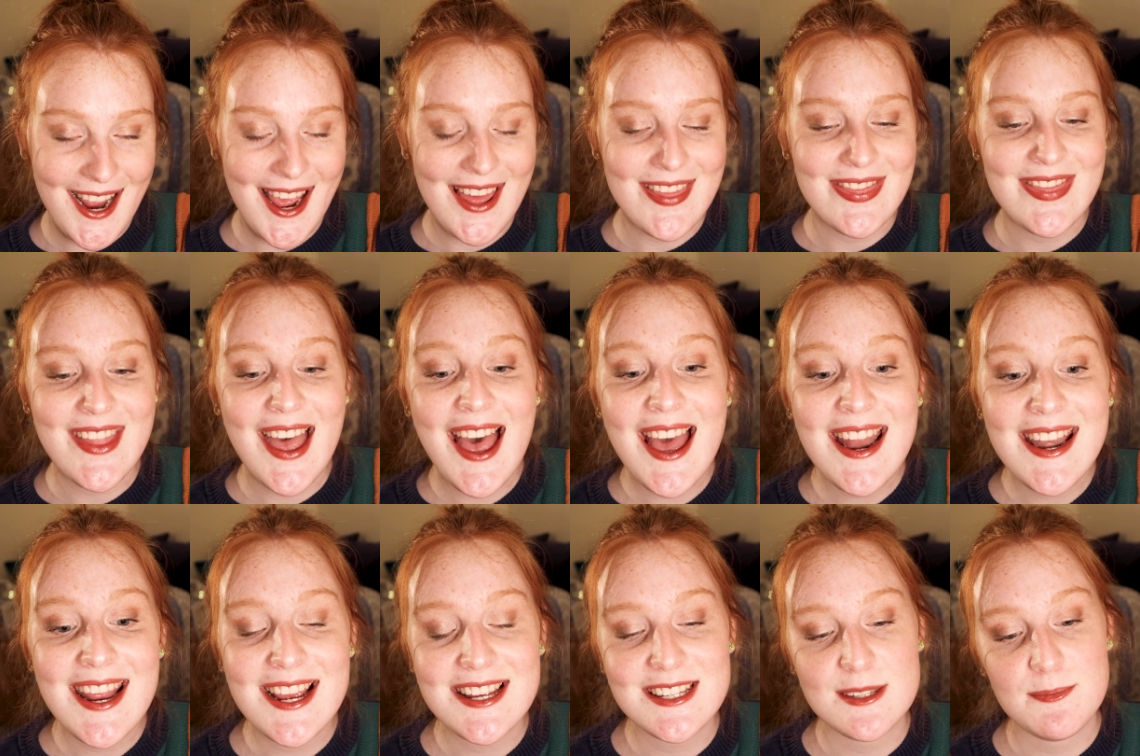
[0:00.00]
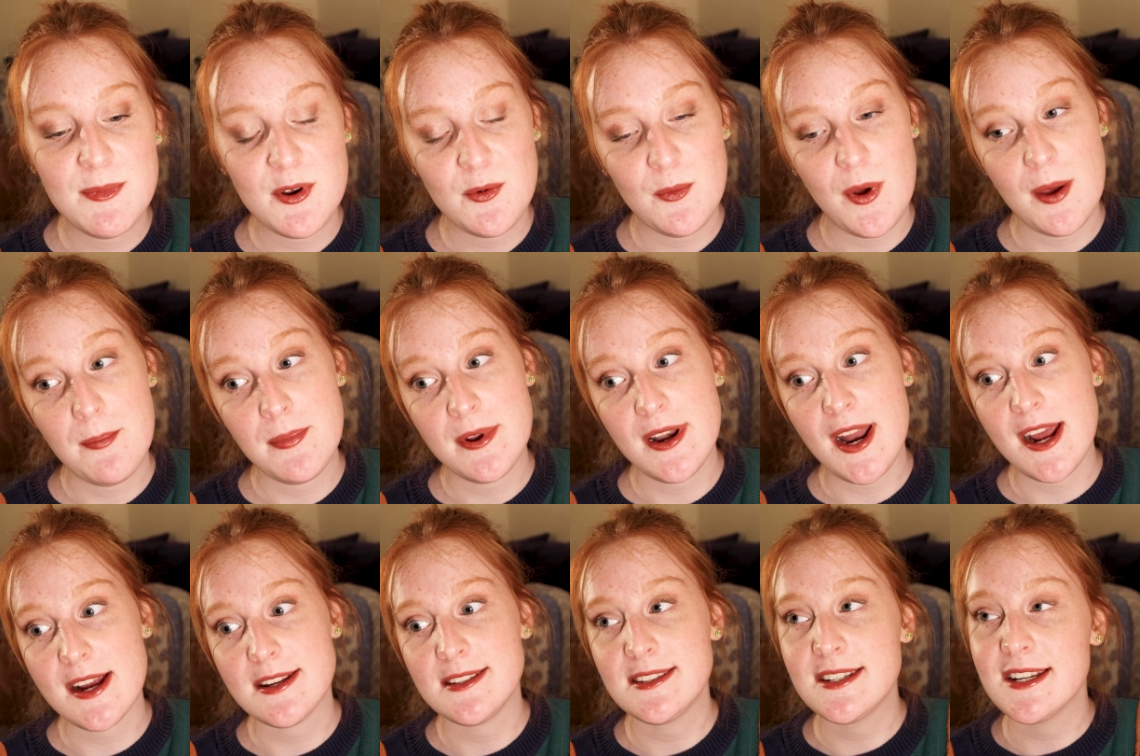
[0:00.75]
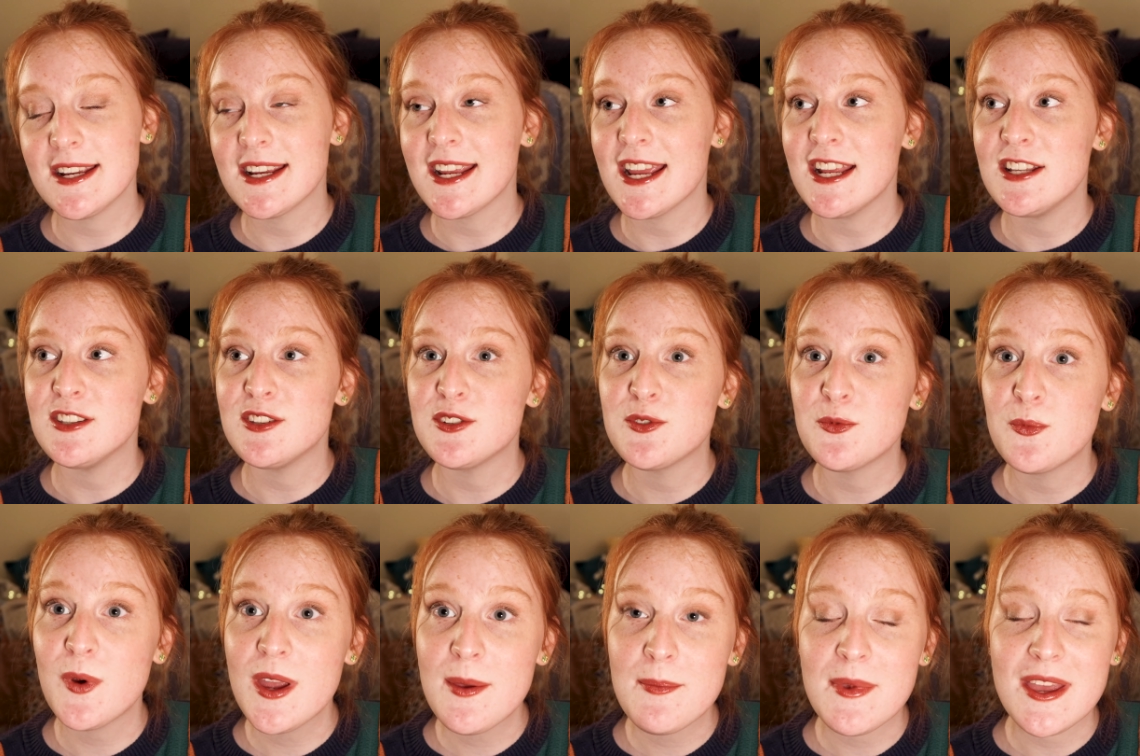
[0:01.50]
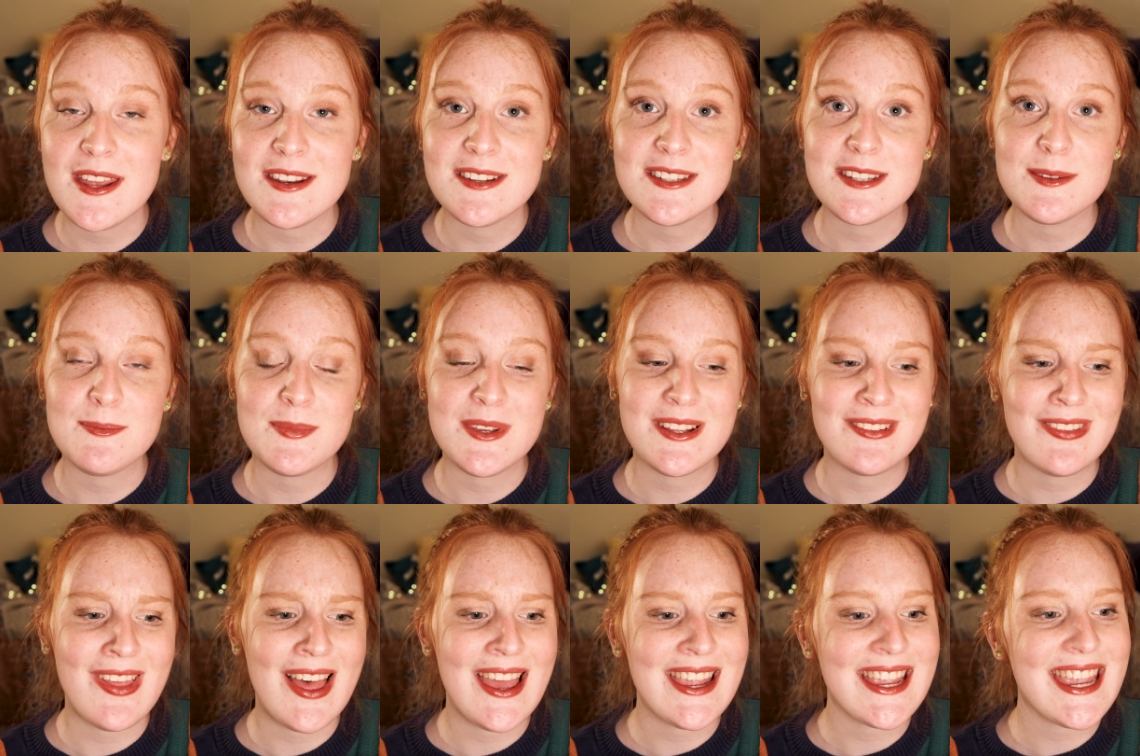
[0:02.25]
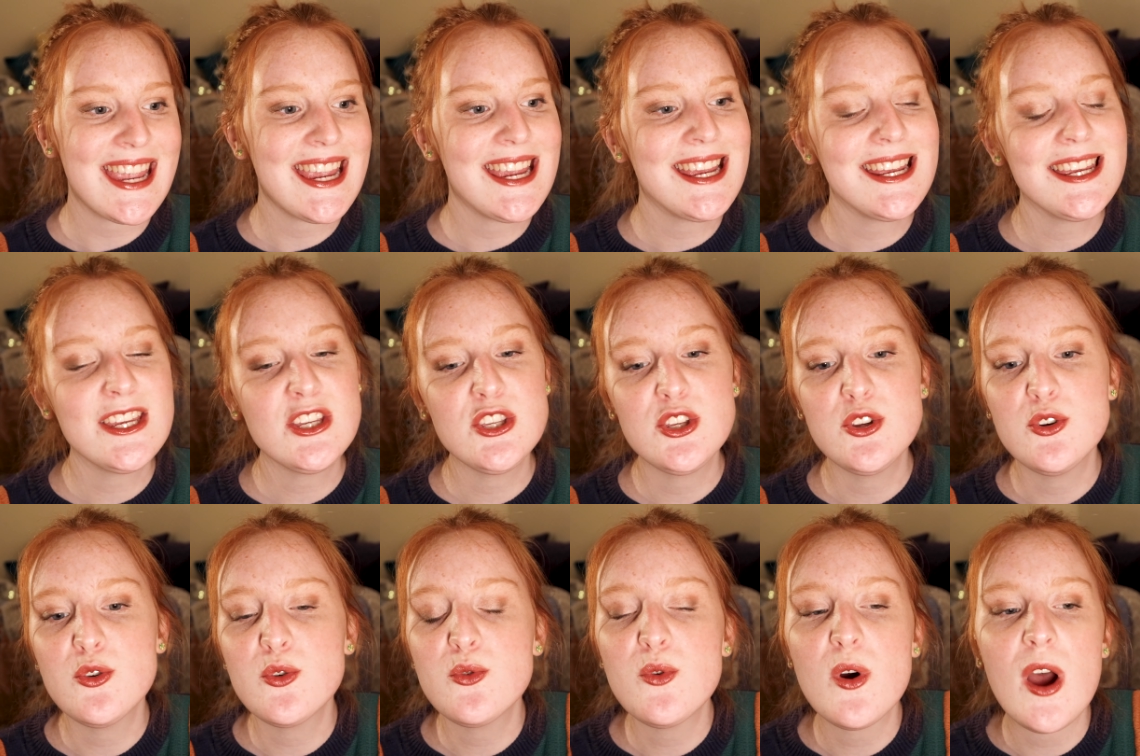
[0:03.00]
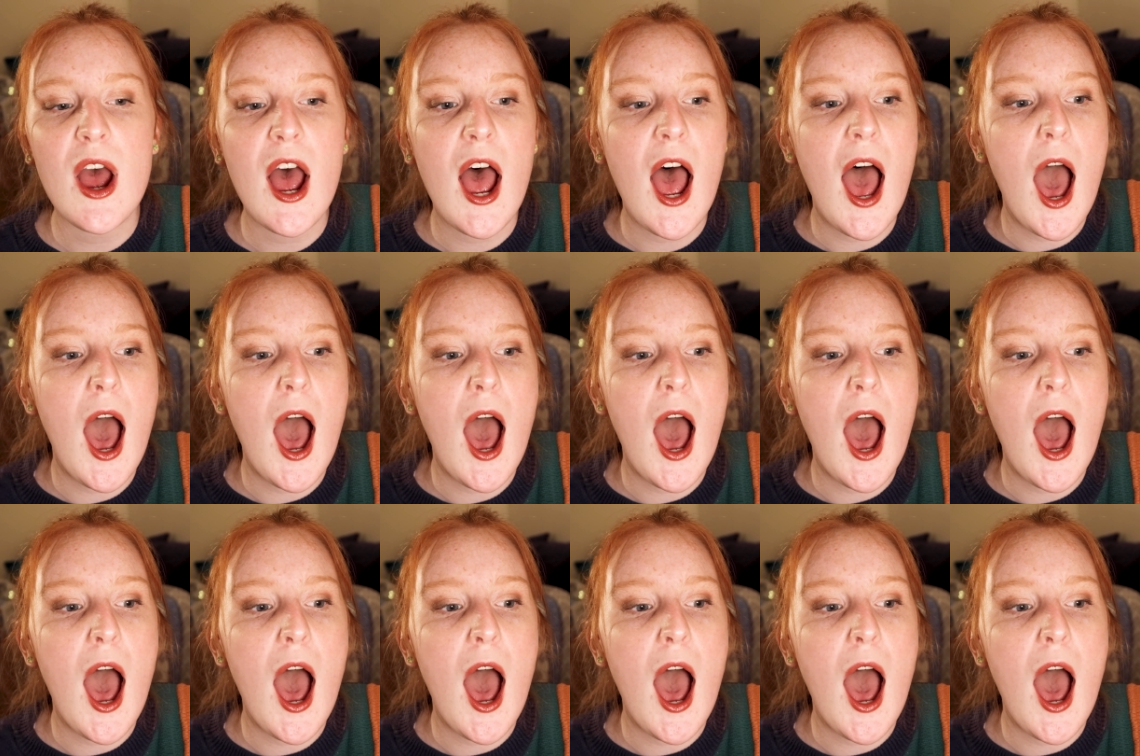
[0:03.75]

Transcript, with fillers: And that has been weaponized against women to be like, it, you